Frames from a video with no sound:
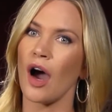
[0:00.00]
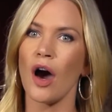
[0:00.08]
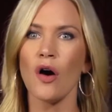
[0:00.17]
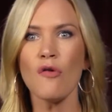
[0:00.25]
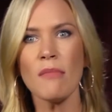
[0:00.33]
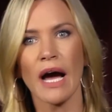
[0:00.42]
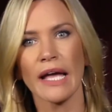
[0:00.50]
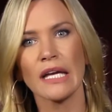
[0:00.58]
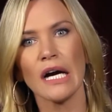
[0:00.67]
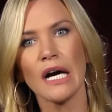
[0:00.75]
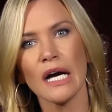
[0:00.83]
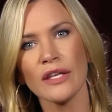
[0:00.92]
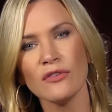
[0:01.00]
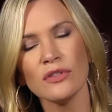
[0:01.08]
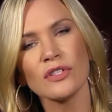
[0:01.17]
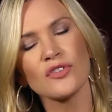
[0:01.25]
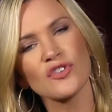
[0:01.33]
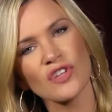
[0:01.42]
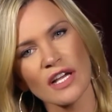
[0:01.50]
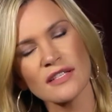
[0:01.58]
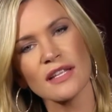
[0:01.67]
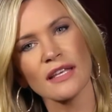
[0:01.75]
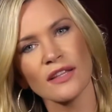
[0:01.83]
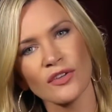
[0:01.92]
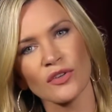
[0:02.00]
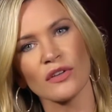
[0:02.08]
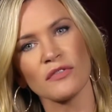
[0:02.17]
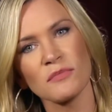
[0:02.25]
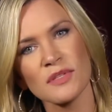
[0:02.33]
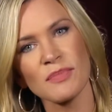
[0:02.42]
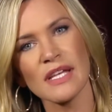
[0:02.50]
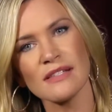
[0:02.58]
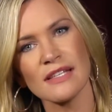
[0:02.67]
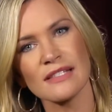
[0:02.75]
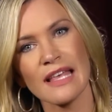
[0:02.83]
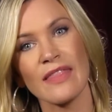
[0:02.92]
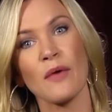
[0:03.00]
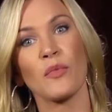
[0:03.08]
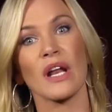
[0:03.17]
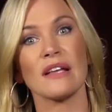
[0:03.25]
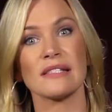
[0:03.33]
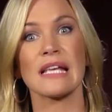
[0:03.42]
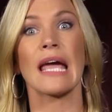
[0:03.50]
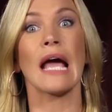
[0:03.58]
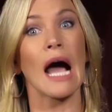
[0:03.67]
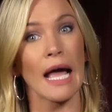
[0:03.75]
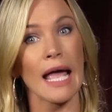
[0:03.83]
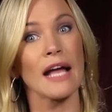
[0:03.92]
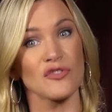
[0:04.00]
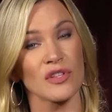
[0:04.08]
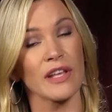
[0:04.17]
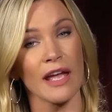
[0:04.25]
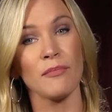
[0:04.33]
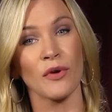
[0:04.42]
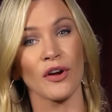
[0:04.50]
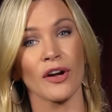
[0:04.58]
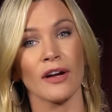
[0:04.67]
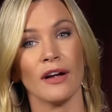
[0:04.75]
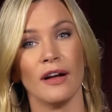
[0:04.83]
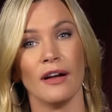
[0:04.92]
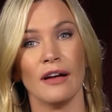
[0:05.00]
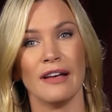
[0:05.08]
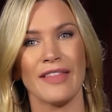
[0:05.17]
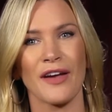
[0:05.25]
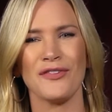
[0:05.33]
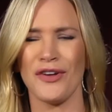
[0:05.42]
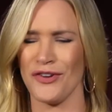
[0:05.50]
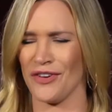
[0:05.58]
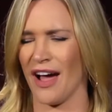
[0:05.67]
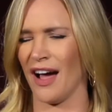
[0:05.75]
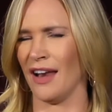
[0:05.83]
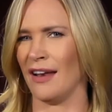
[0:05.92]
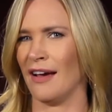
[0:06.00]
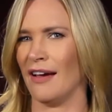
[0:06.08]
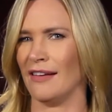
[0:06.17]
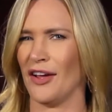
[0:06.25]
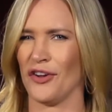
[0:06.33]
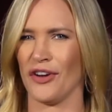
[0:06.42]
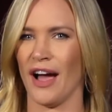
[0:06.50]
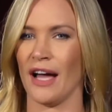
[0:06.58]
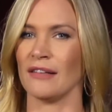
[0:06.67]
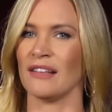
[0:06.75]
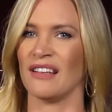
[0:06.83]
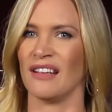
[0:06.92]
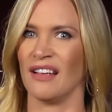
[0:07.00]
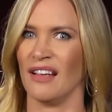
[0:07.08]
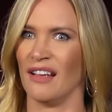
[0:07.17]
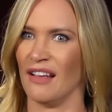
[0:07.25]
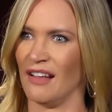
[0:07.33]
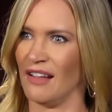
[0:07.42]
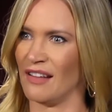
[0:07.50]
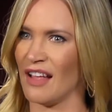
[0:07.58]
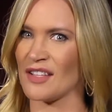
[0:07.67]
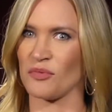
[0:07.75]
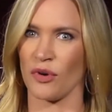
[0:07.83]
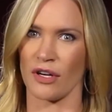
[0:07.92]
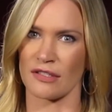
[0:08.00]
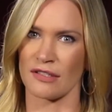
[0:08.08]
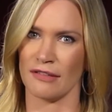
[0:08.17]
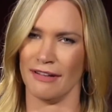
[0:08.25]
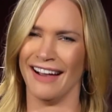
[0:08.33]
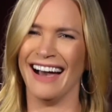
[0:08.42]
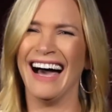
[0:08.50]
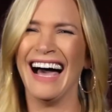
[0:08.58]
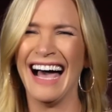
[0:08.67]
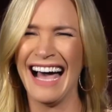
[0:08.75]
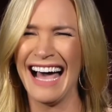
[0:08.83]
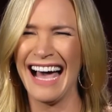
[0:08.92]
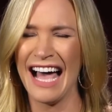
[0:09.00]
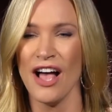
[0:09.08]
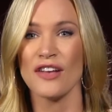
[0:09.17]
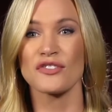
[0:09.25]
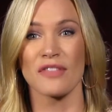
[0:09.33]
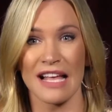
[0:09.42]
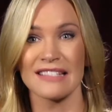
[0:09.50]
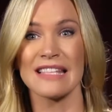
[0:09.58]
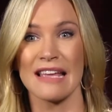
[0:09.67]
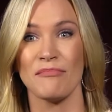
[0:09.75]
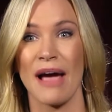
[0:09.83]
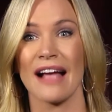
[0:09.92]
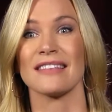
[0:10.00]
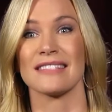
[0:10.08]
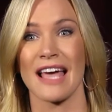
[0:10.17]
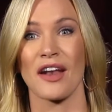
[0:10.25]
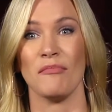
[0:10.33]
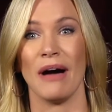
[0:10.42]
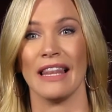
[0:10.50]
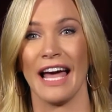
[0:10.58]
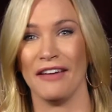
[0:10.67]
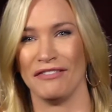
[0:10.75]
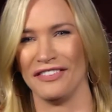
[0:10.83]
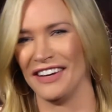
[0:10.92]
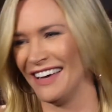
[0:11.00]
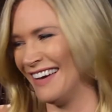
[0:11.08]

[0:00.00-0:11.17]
oh my God, you look just like the girl from Species. And then when I say, I actually am her, they go, no, you're not. That's worse. So that's the impact it's had on my life.